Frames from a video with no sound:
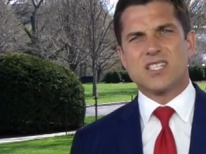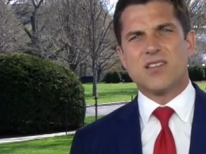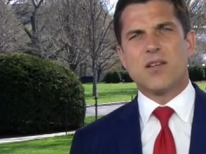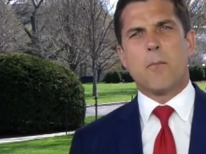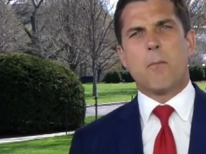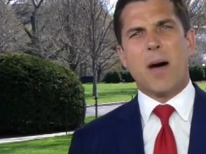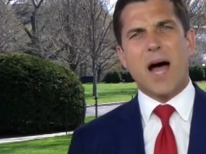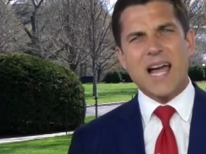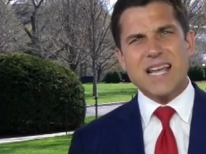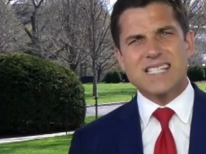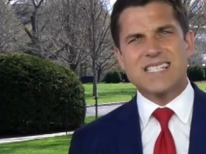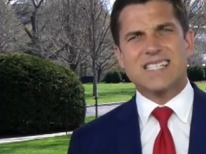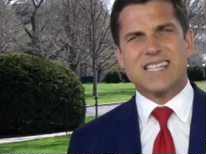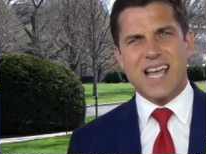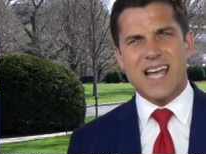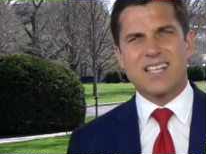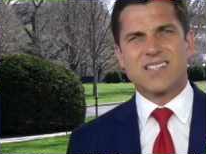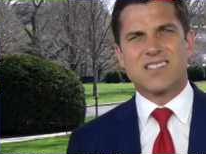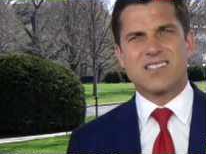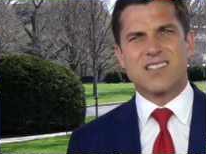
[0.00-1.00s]
my
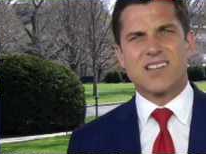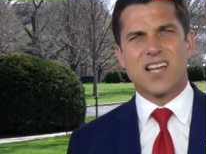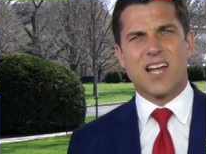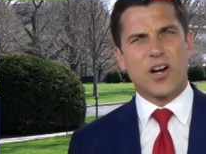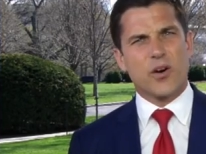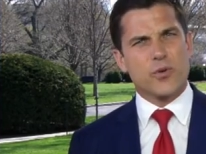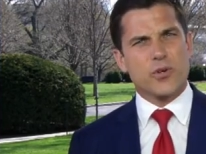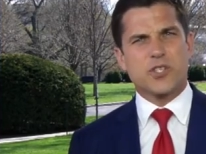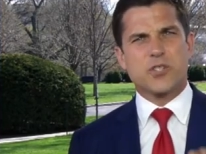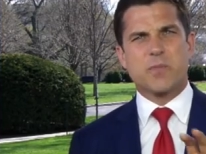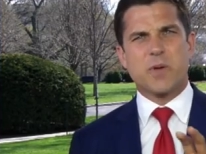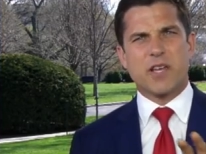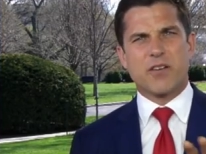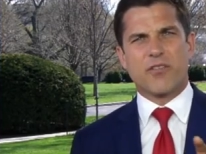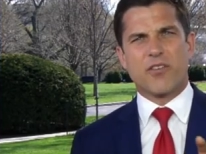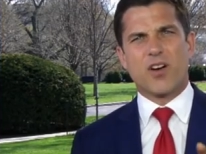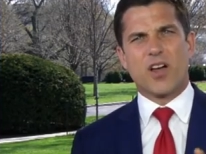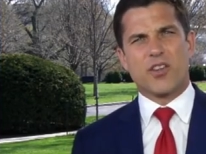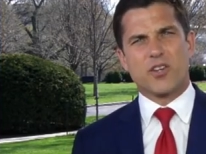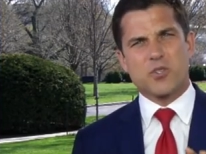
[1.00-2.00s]
sense, I don't want to speak
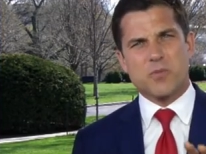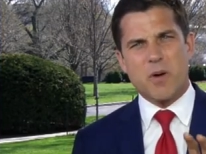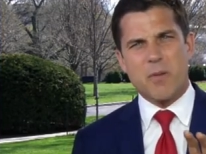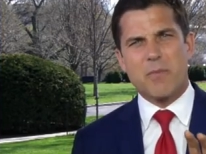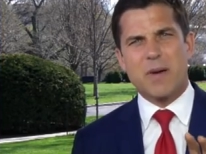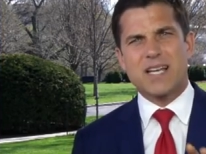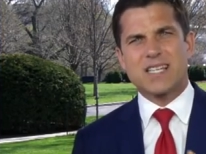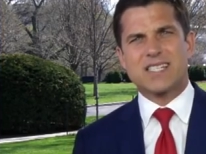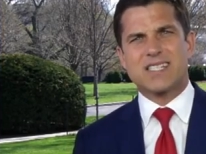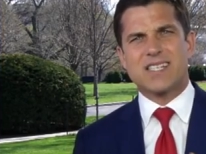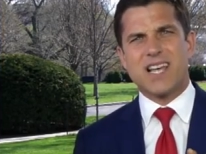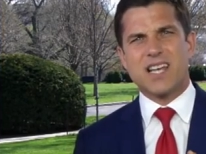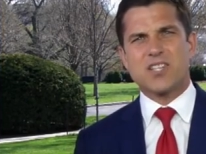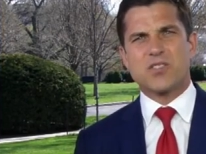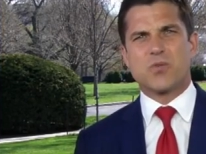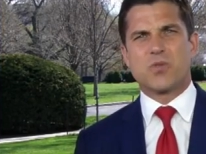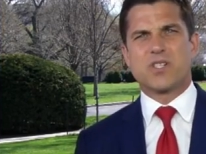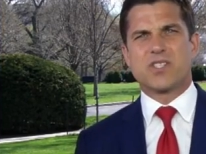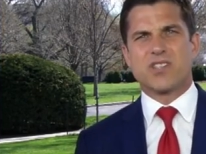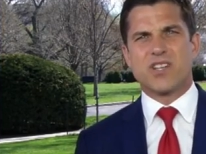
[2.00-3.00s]
for others, but my
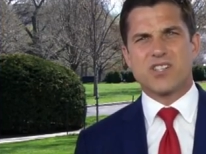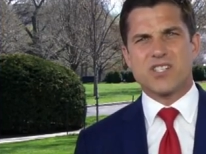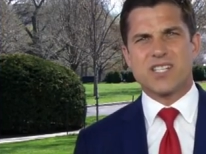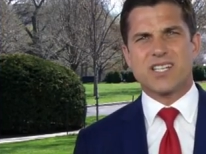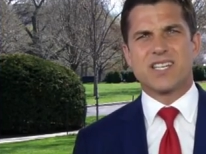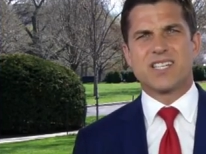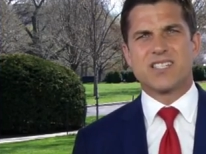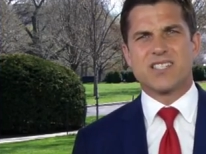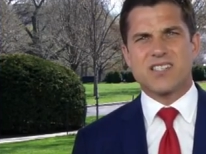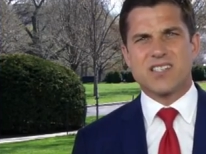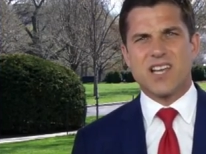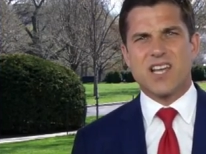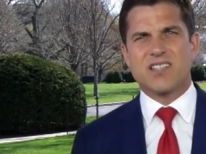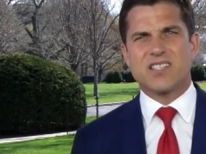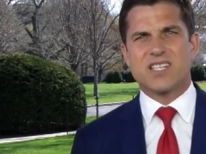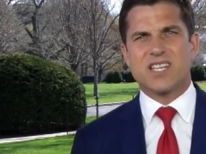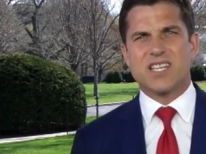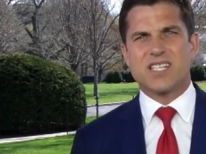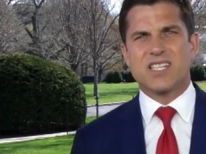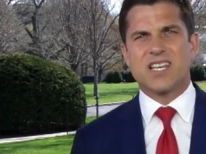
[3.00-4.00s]
sense was there's a
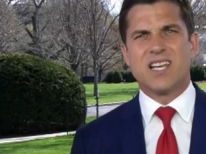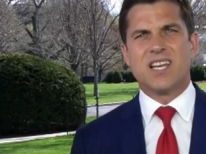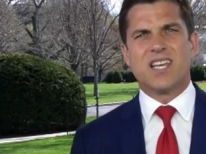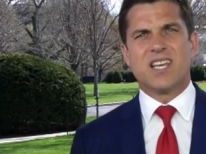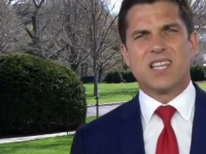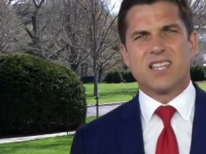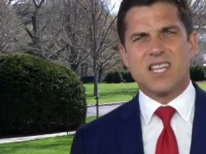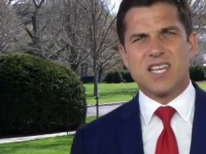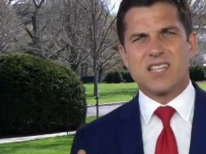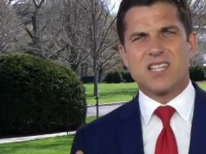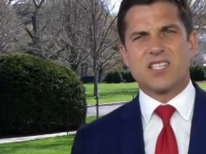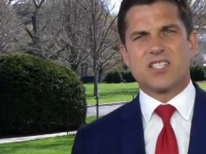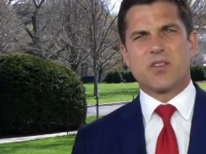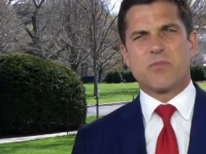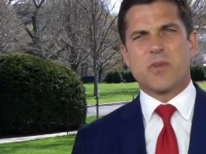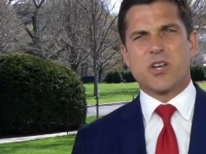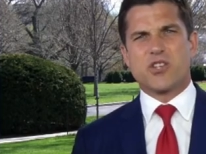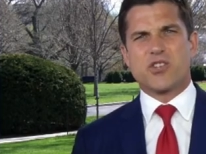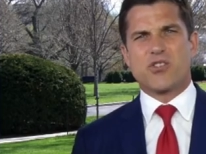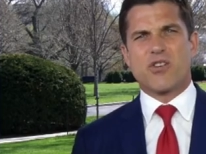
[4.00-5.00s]
consensus that this
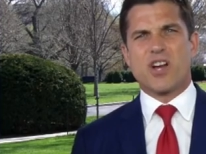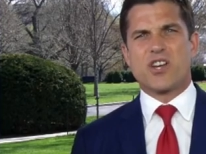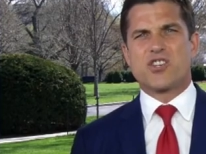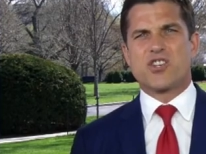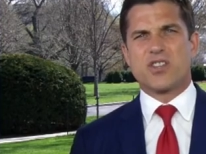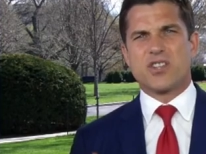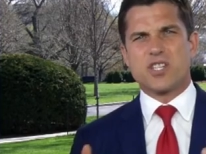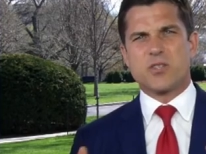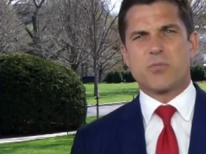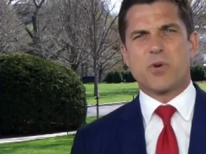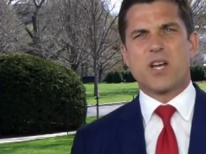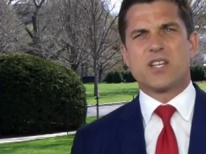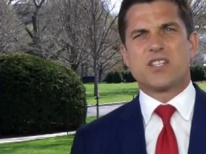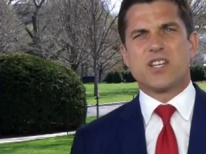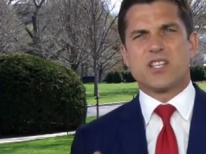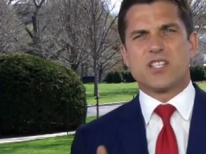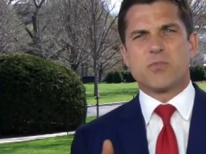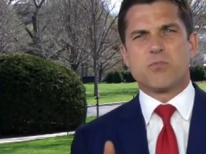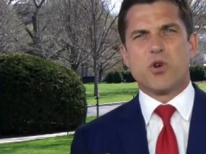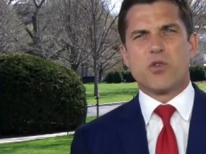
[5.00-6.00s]
administration, this
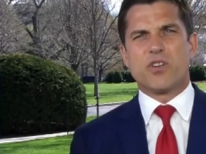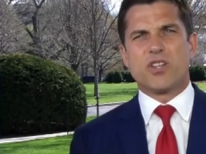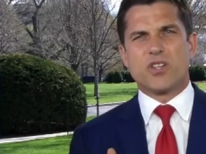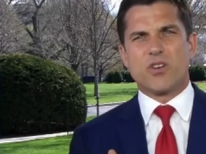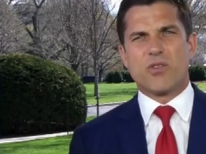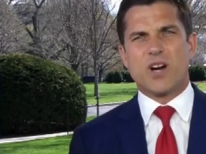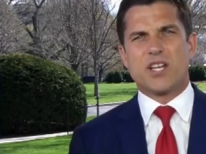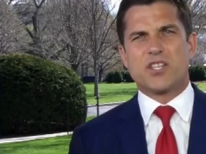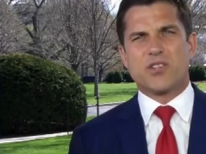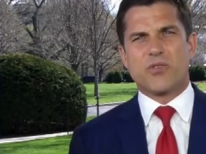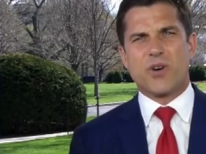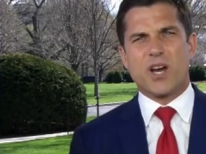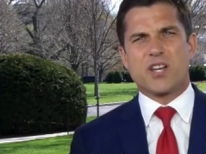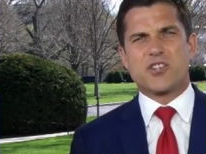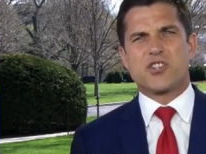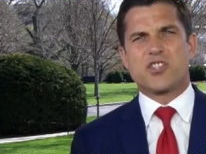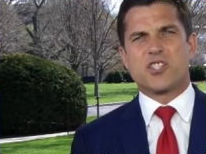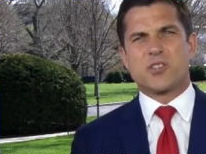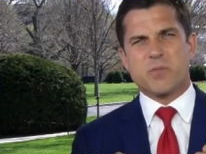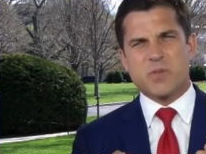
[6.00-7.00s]
president's moving the right
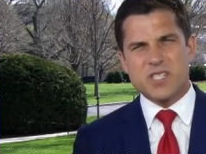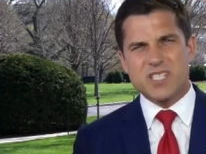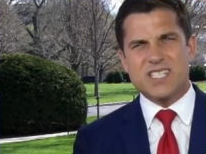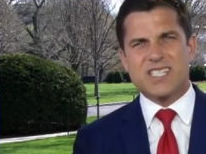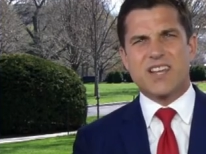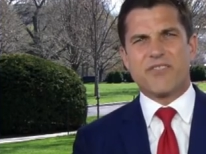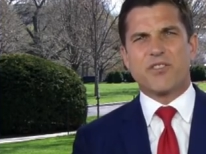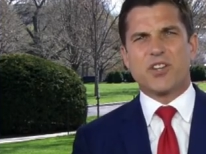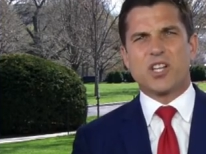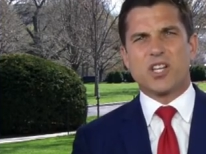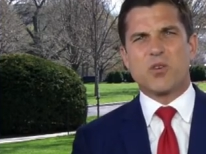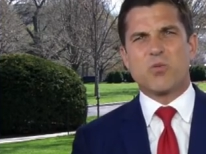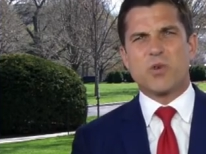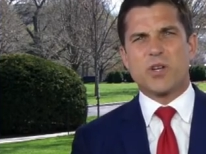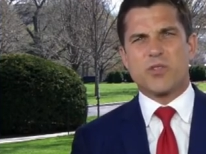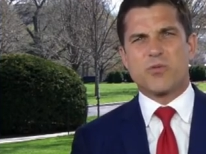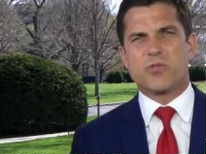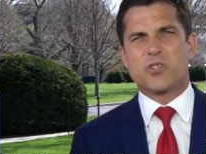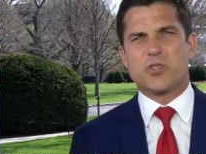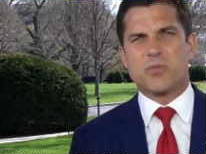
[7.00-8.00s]
direction, specifically
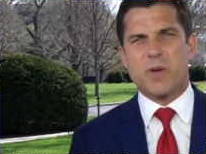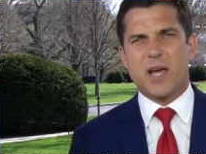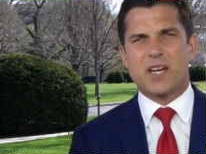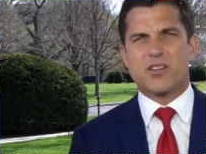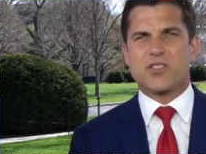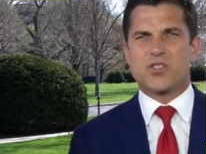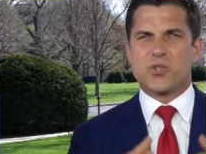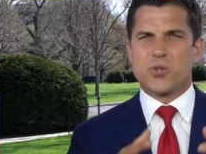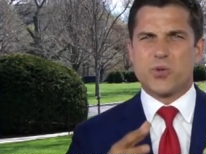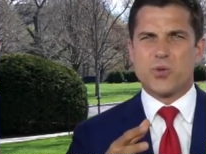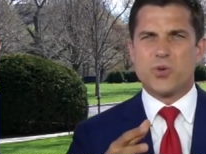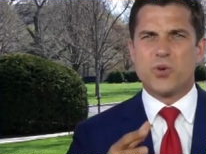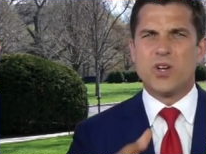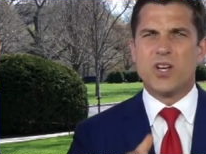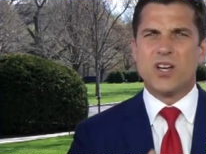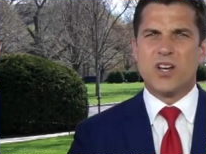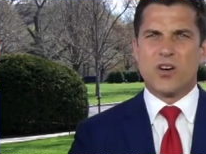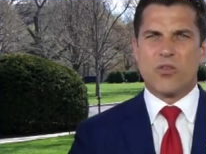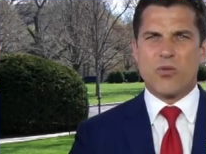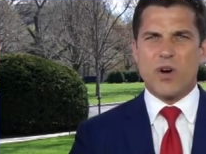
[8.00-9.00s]
with respect to
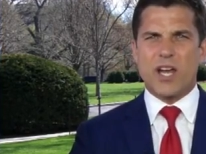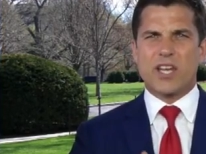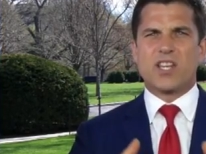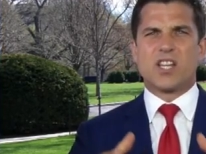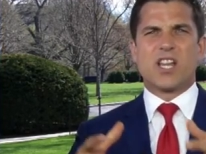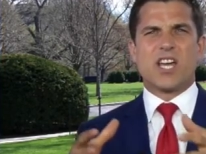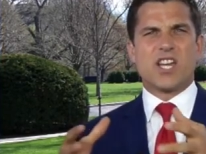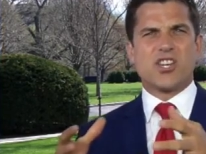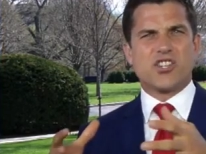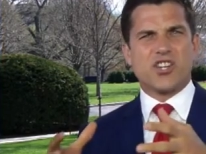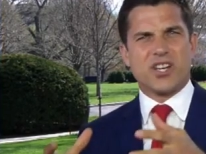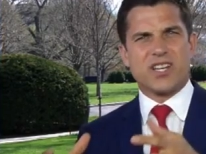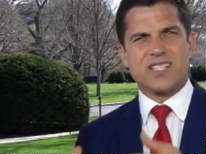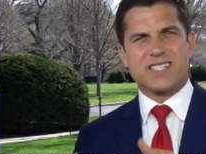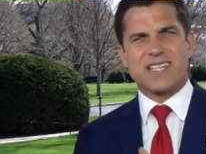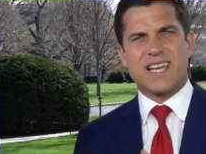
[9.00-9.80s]
regulation and